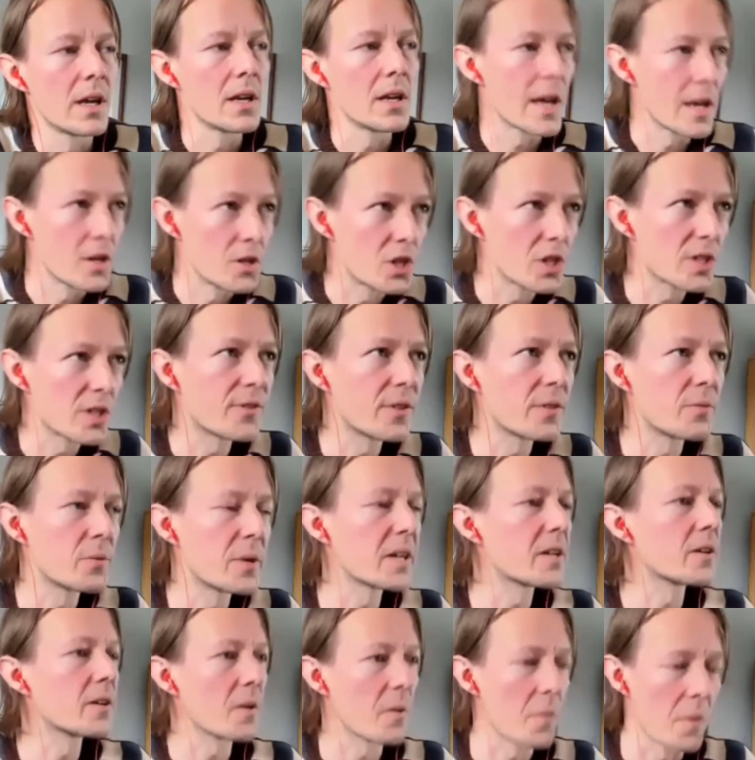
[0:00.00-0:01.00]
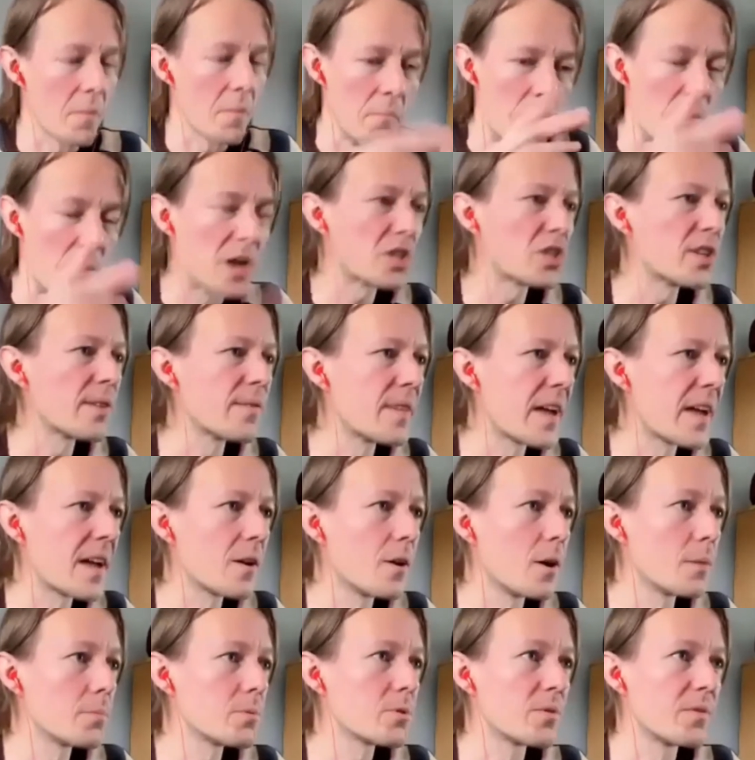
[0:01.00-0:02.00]
And just for the record, much of
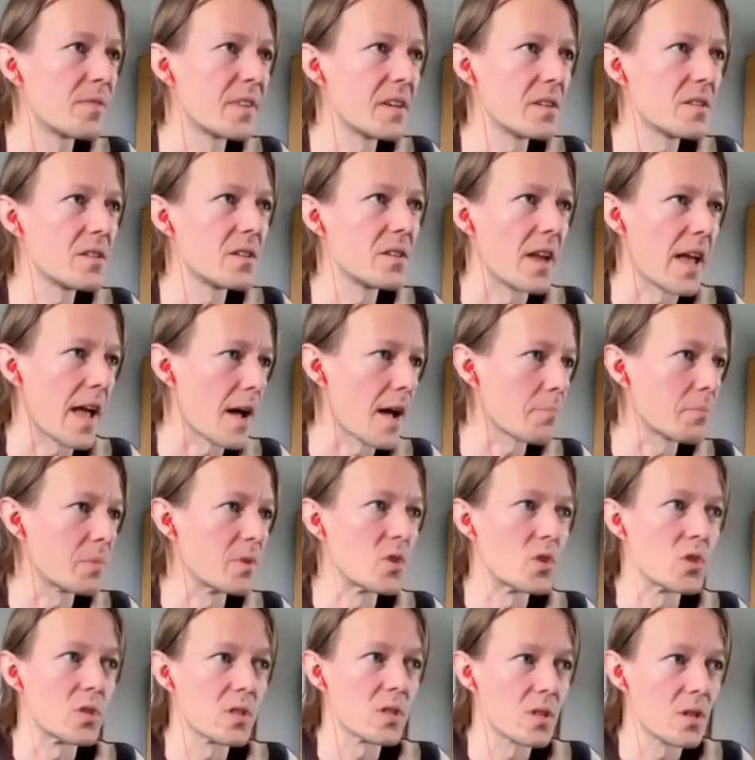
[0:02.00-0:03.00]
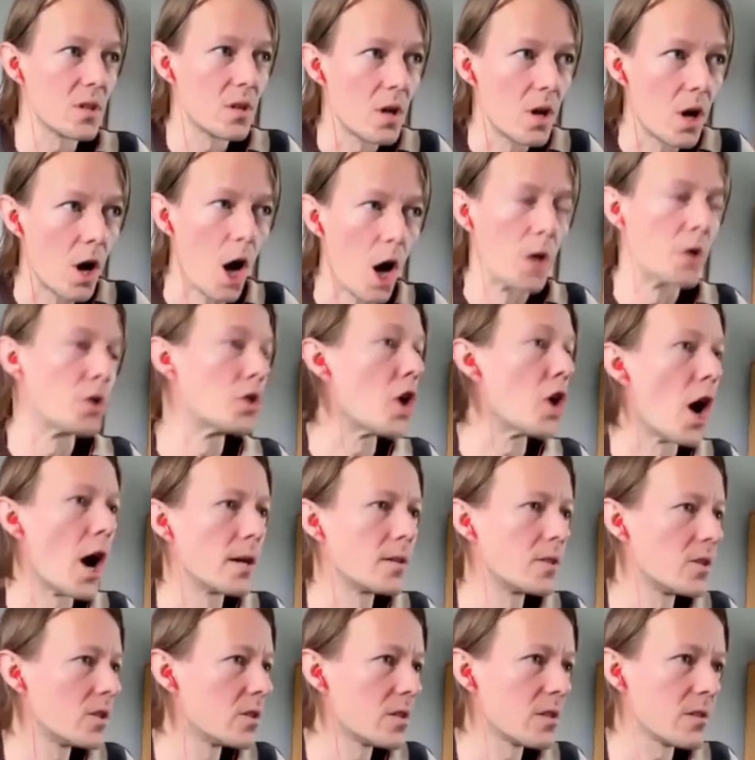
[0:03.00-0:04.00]
that observation happens
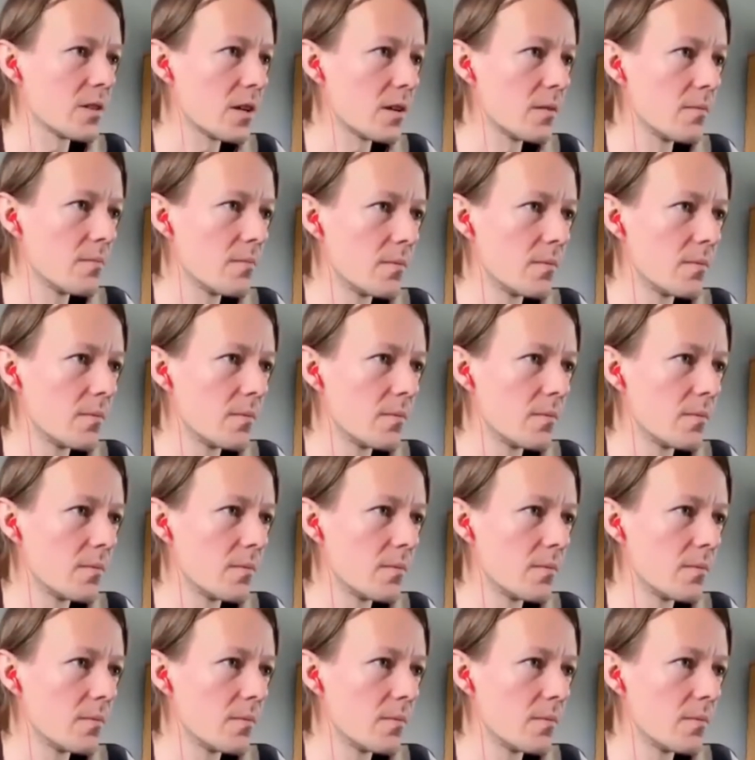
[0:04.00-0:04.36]
unconsciously.